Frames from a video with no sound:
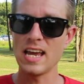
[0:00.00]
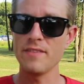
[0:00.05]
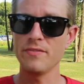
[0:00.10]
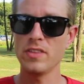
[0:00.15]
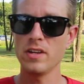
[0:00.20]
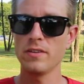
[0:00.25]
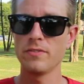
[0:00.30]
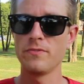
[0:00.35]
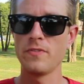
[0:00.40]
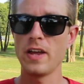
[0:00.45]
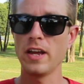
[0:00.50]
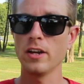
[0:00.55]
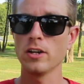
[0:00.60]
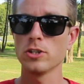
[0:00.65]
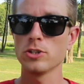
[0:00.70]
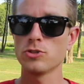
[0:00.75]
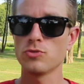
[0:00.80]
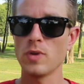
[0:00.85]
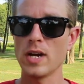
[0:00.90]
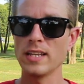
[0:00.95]
have their
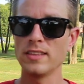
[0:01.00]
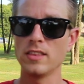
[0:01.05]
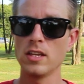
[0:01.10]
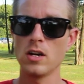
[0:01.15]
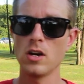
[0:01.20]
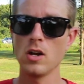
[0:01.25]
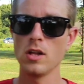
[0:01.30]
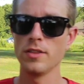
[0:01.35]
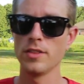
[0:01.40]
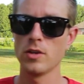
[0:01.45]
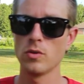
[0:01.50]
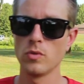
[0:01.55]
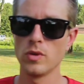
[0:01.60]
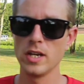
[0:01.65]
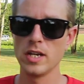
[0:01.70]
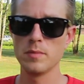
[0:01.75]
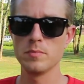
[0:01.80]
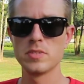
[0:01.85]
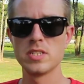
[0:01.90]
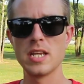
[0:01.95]
fingers right there on the
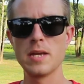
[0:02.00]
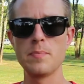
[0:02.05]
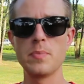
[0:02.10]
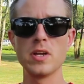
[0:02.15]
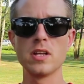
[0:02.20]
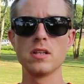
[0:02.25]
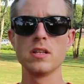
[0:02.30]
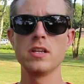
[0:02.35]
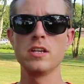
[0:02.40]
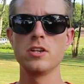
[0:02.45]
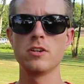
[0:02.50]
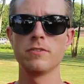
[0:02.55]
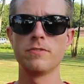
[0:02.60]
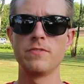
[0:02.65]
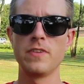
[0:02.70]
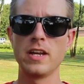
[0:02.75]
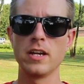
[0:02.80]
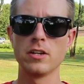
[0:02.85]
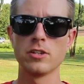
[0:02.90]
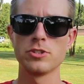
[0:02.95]
rim. Typically your
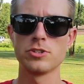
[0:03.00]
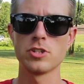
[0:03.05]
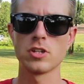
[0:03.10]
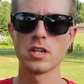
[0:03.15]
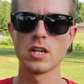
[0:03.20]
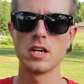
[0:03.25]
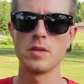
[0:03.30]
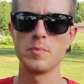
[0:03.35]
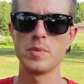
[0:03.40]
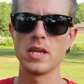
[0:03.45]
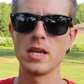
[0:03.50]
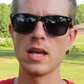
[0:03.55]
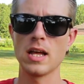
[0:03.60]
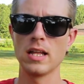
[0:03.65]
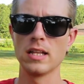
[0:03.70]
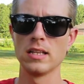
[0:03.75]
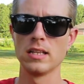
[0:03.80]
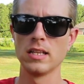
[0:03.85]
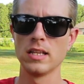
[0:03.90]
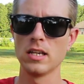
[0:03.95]
fingers are going to be
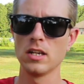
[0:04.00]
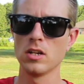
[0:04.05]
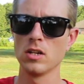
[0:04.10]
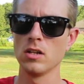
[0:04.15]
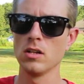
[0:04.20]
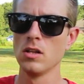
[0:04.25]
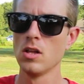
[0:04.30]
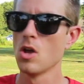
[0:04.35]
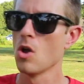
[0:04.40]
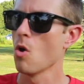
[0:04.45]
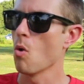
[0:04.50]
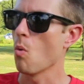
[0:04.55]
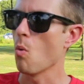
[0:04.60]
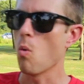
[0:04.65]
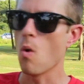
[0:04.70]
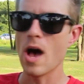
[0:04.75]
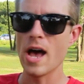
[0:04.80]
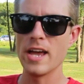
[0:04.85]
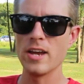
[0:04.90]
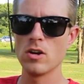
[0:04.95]
a little
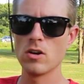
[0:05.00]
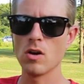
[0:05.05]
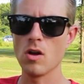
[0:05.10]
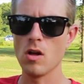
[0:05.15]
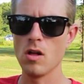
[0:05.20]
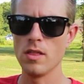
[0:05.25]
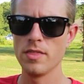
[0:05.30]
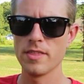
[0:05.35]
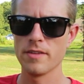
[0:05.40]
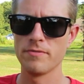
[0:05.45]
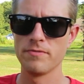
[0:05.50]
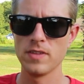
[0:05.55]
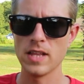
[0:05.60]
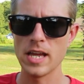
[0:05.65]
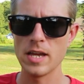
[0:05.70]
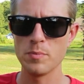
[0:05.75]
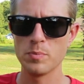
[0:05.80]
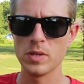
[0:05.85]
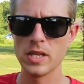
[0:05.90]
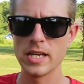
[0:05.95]
wider on the
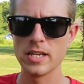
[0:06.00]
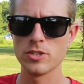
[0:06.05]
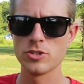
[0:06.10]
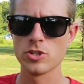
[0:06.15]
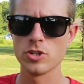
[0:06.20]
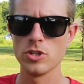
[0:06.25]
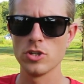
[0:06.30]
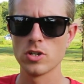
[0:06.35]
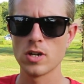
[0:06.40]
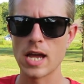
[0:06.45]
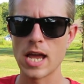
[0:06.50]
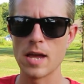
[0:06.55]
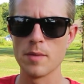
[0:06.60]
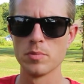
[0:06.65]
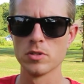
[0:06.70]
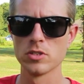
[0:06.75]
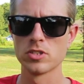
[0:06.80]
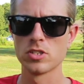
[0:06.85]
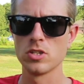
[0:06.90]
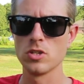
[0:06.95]
flight plate, so you're
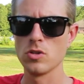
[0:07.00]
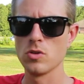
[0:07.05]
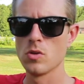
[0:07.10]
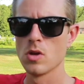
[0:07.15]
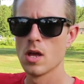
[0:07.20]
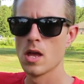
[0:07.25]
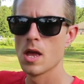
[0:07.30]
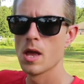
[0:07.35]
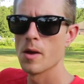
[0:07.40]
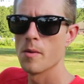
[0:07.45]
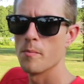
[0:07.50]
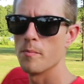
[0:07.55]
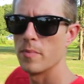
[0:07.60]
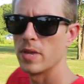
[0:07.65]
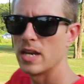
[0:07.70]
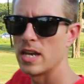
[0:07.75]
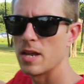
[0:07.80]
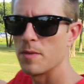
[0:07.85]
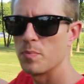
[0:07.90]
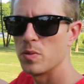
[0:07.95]
able to
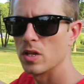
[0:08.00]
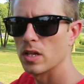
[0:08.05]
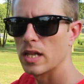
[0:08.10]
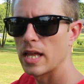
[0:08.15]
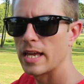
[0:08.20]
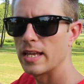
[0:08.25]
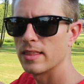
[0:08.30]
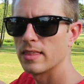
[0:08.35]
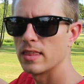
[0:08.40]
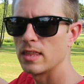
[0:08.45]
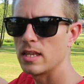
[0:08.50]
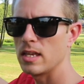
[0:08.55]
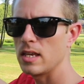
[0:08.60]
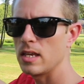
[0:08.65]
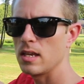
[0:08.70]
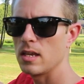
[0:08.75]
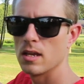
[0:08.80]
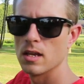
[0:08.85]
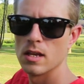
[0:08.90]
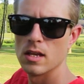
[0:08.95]
manipulate
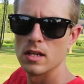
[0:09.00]
the